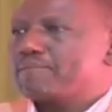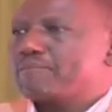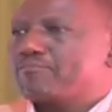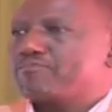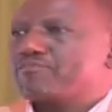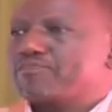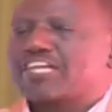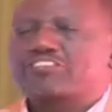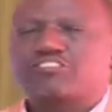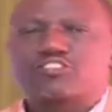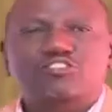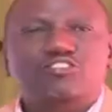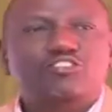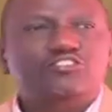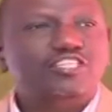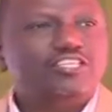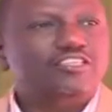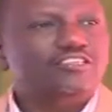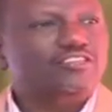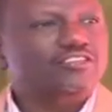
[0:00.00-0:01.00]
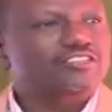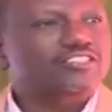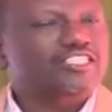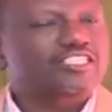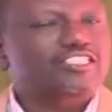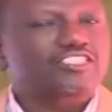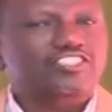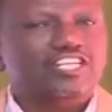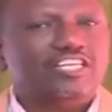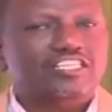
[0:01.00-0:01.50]
national security
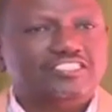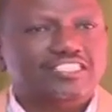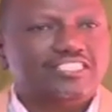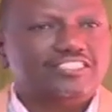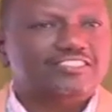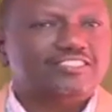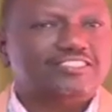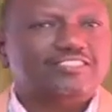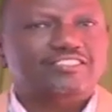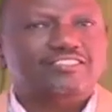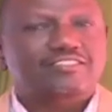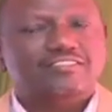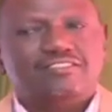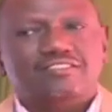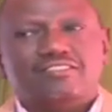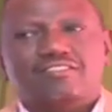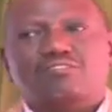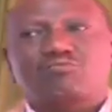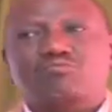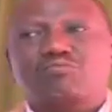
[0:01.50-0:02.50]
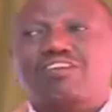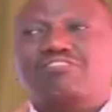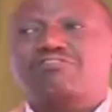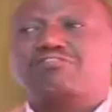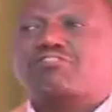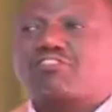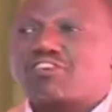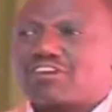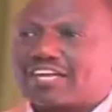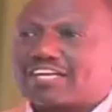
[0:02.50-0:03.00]
intelligence will
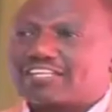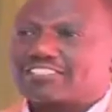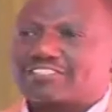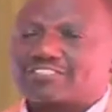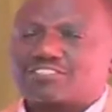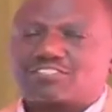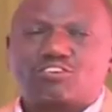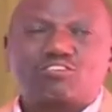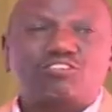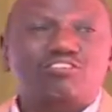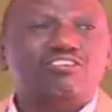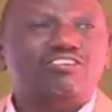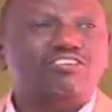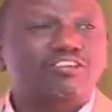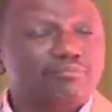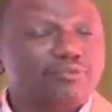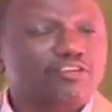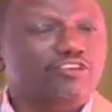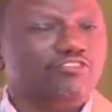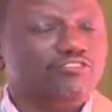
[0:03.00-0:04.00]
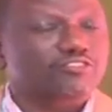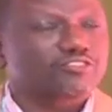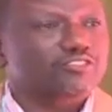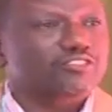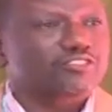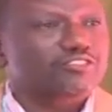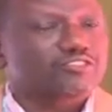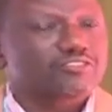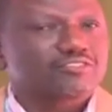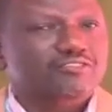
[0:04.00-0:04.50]
focus on criminals
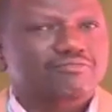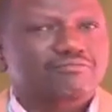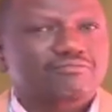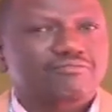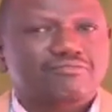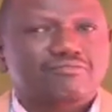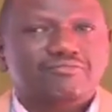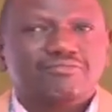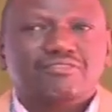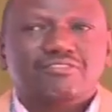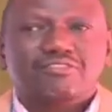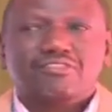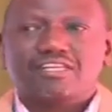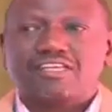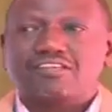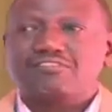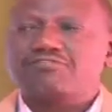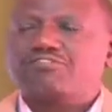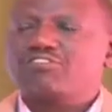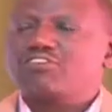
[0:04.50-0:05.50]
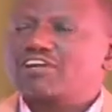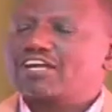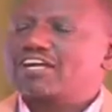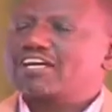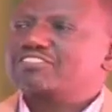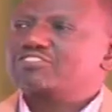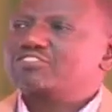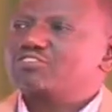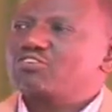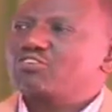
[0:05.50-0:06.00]
and
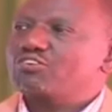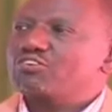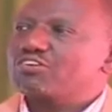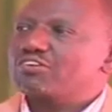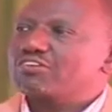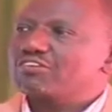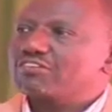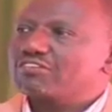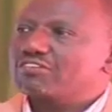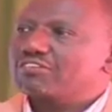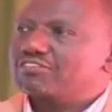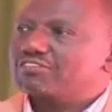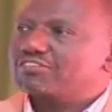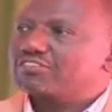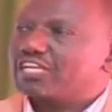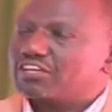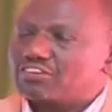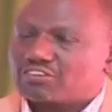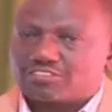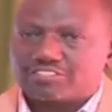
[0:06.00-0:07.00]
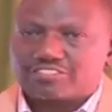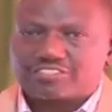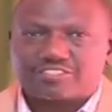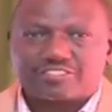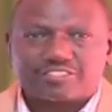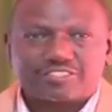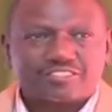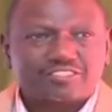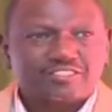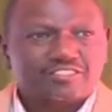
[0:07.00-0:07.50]
focus on
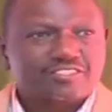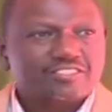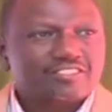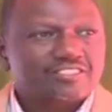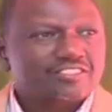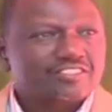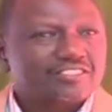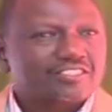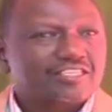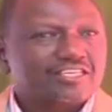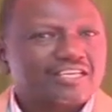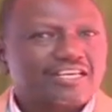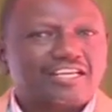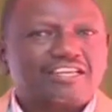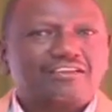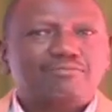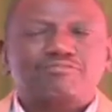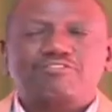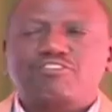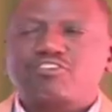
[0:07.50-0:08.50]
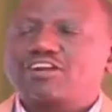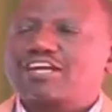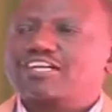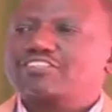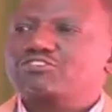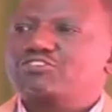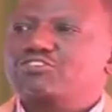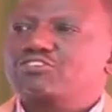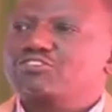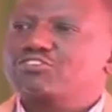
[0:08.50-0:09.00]
terrorists and
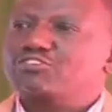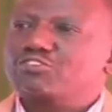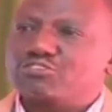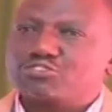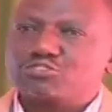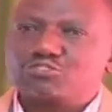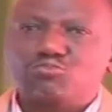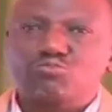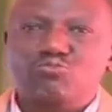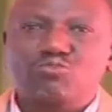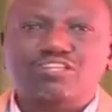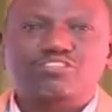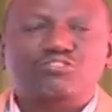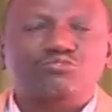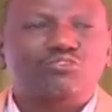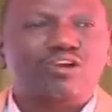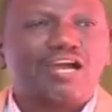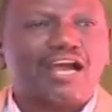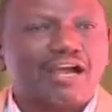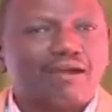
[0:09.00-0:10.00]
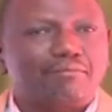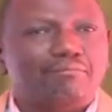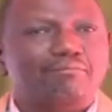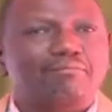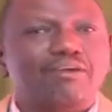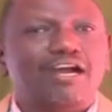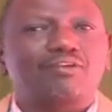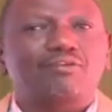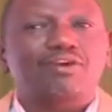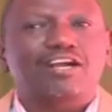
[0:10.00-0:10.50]
focus on those who want to harm
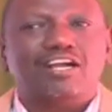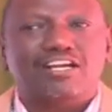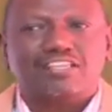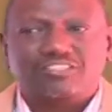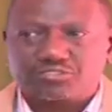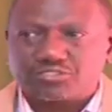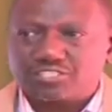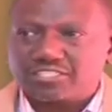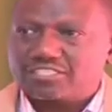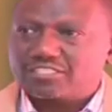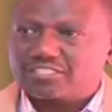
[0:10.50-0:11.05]
our country,